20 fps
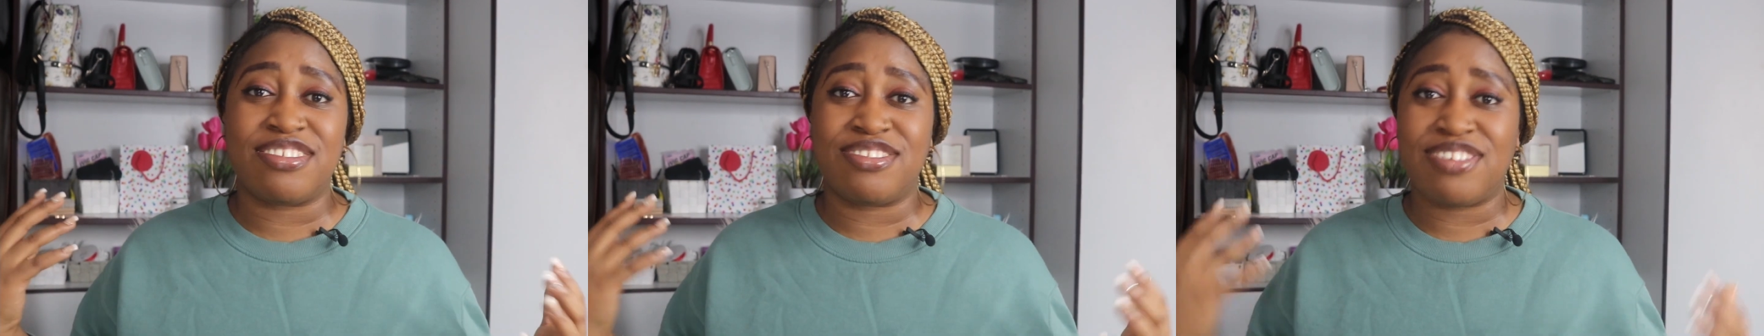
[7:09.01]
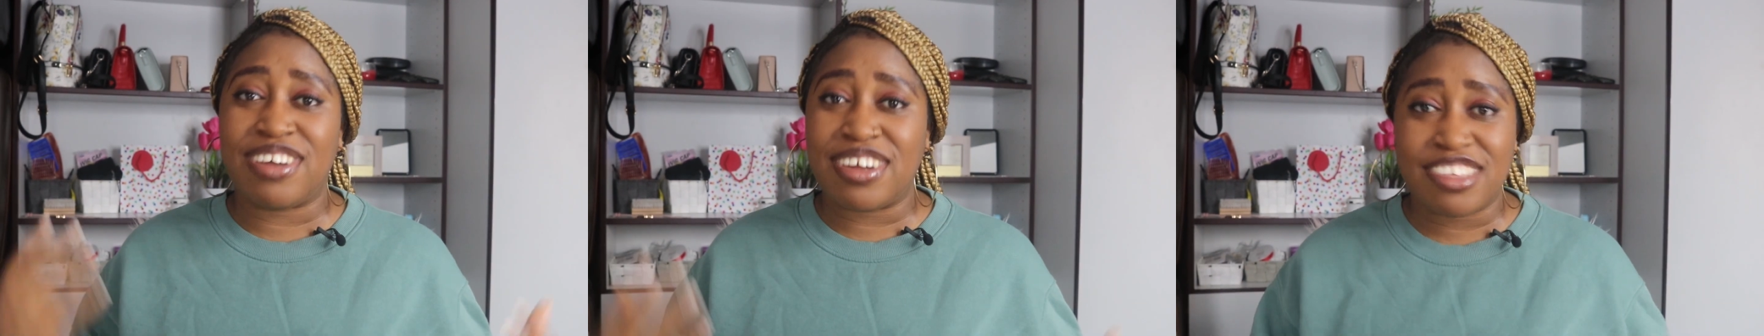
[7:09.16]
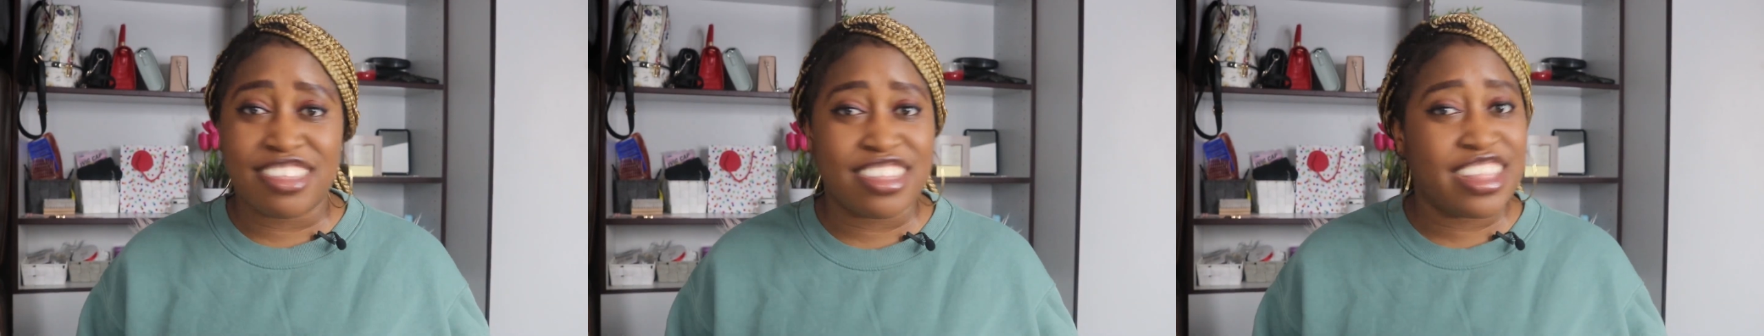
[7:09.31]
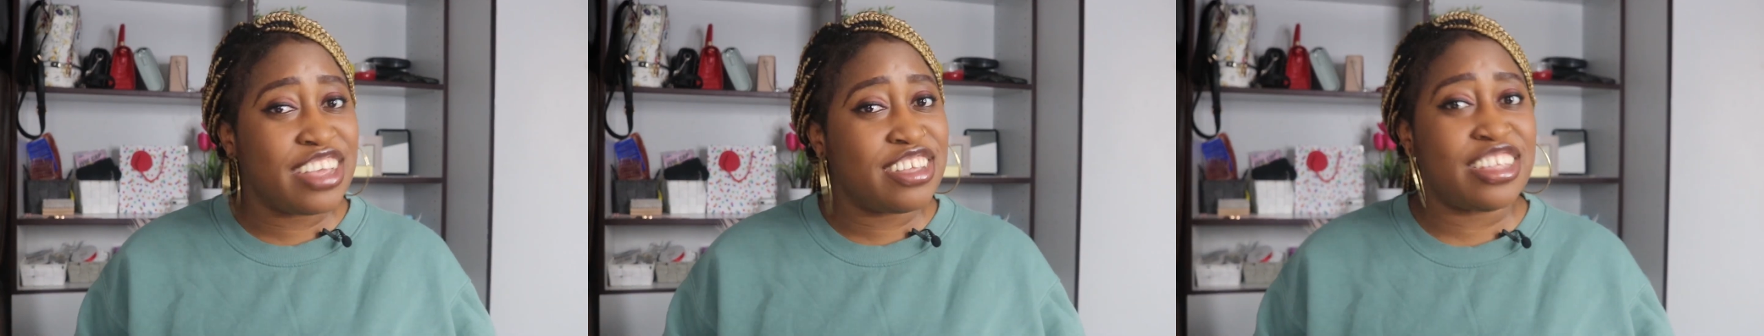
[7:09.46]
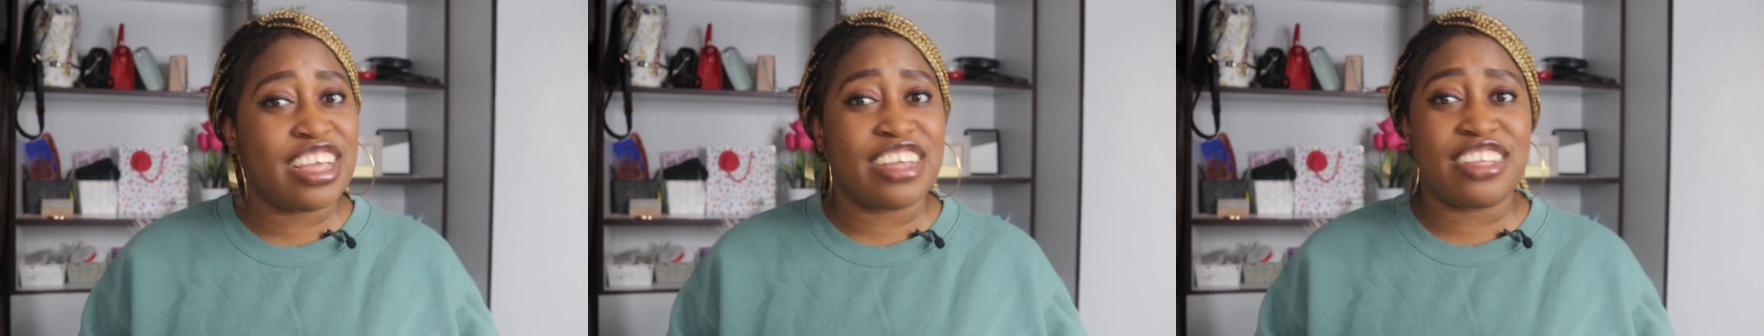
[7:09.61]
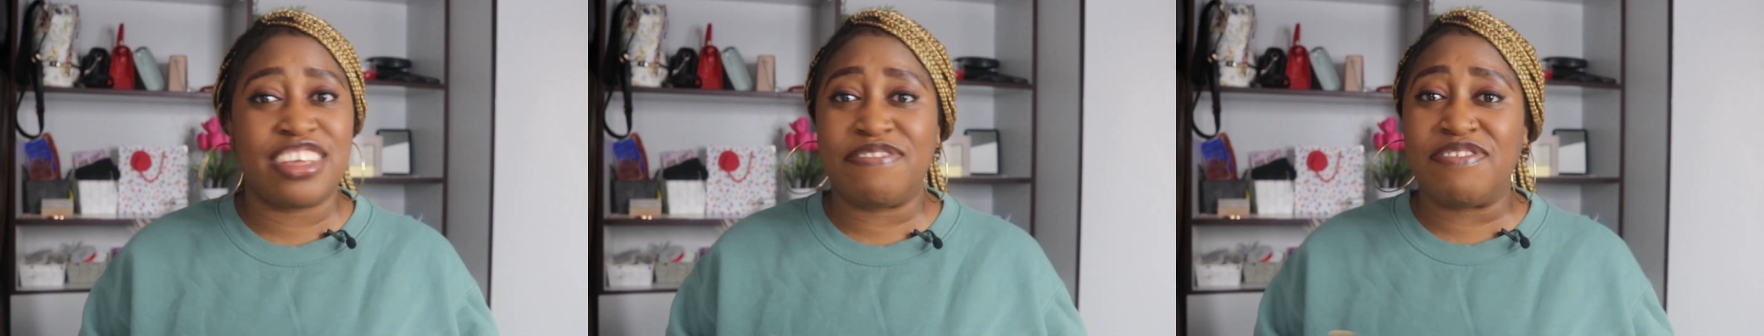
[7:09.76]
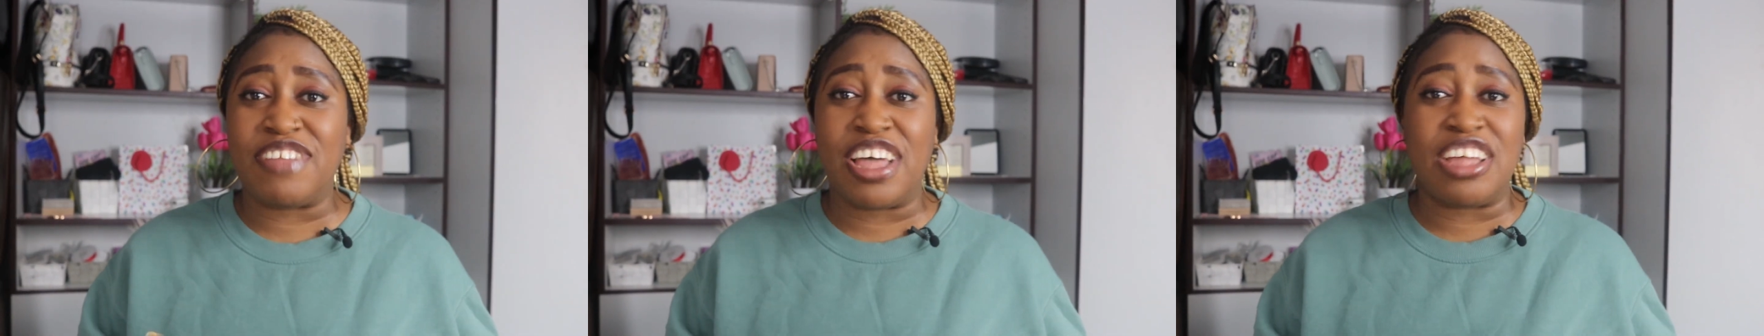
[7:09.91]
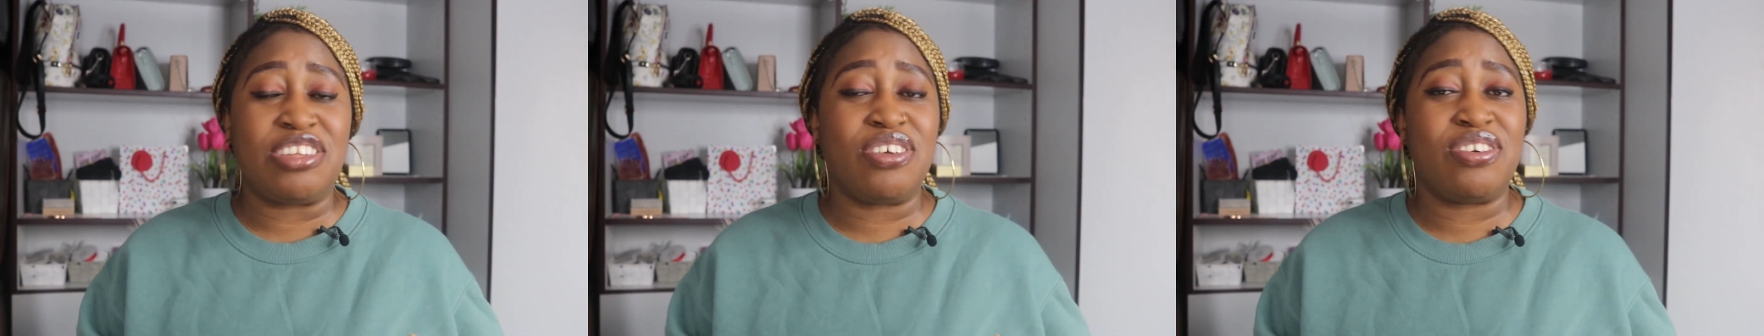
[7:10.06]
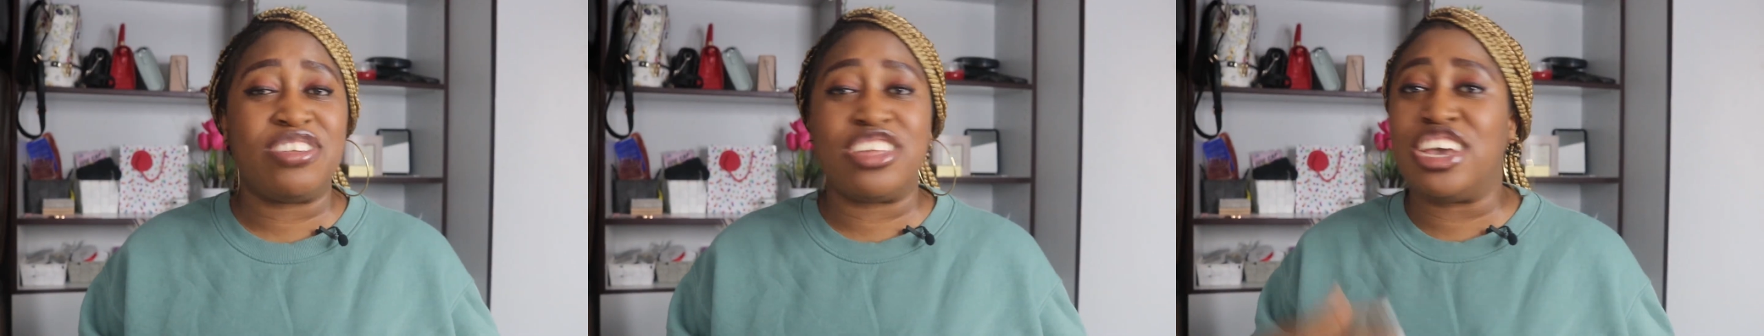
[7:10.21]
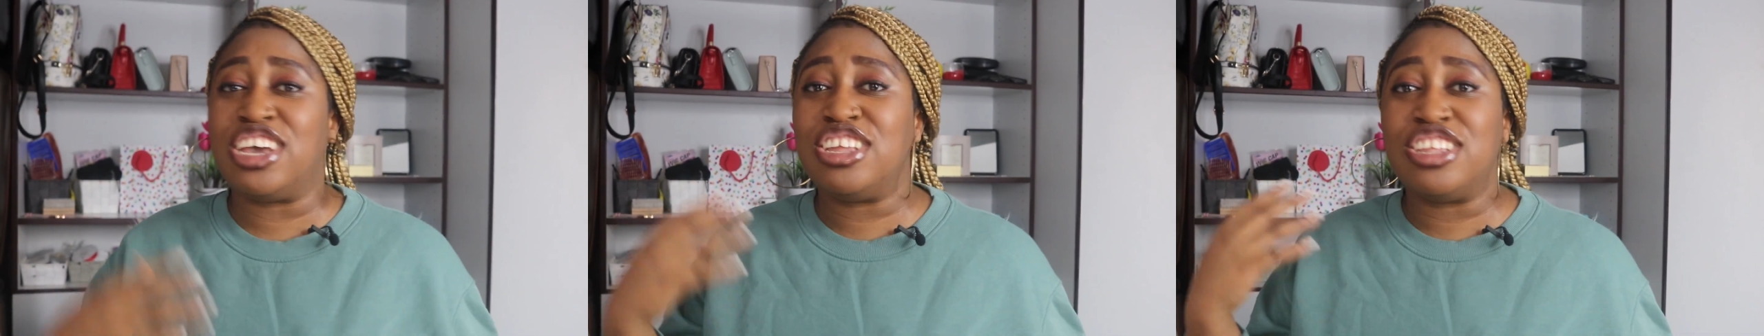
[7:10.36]
translated if they're
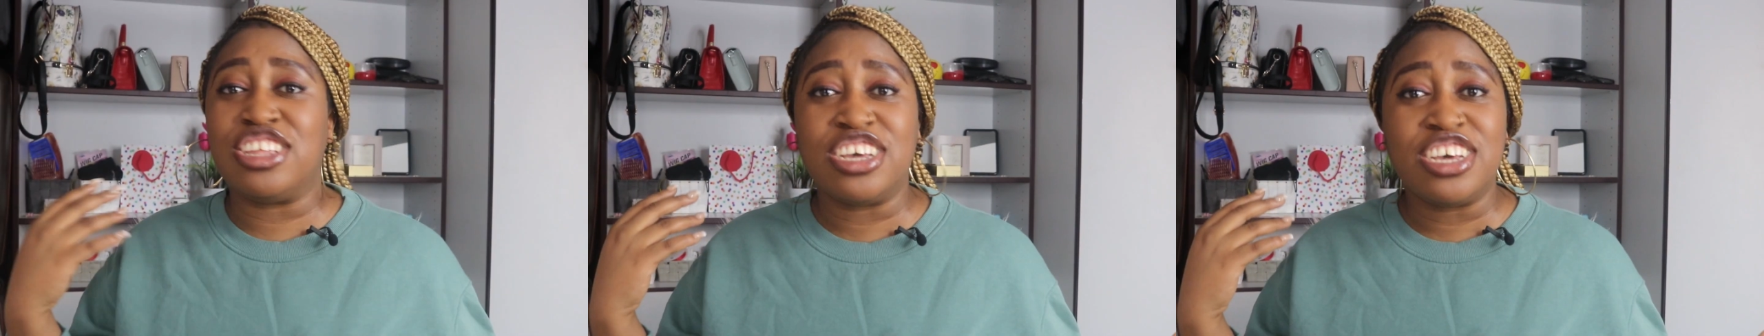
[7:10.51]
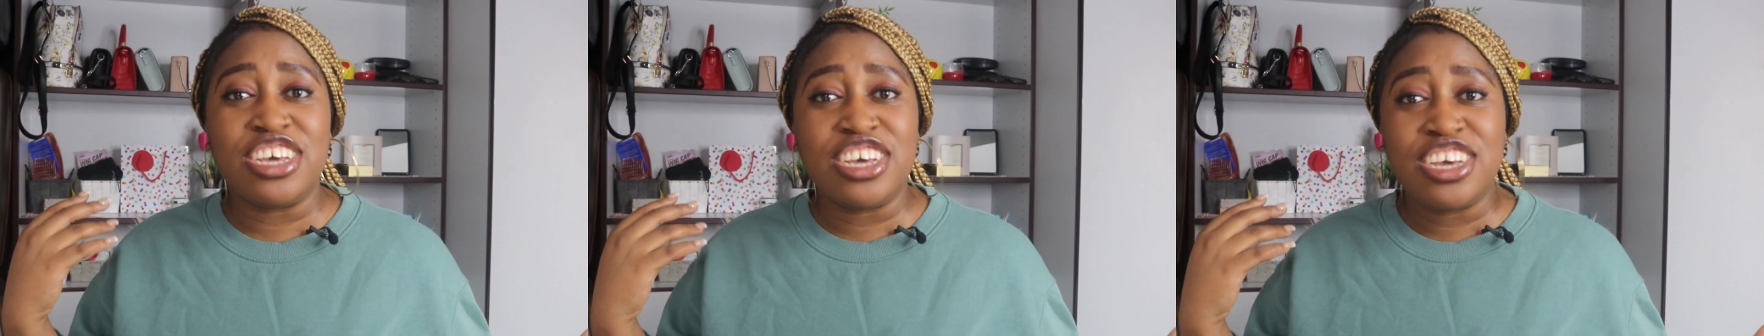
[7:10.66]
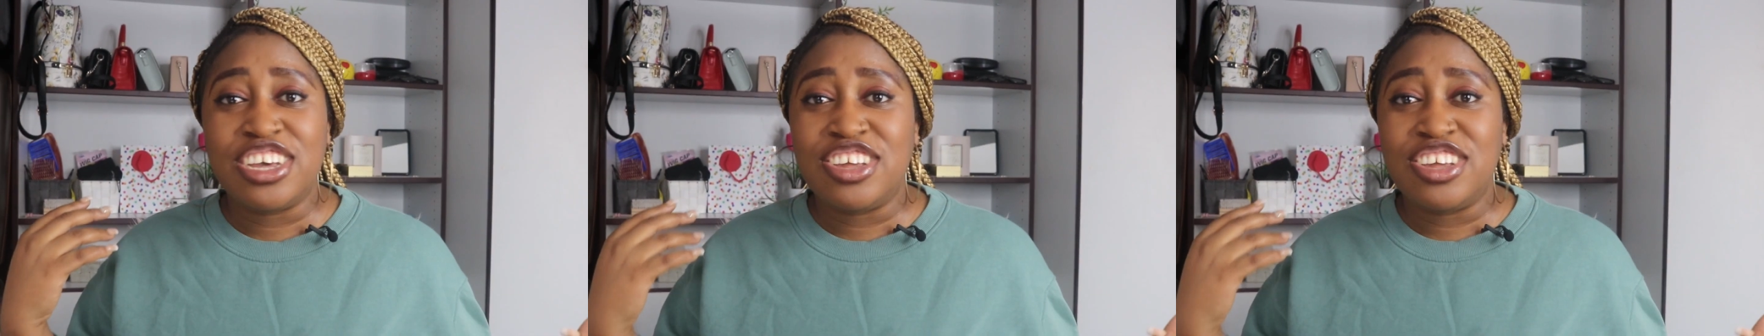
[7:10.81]
not in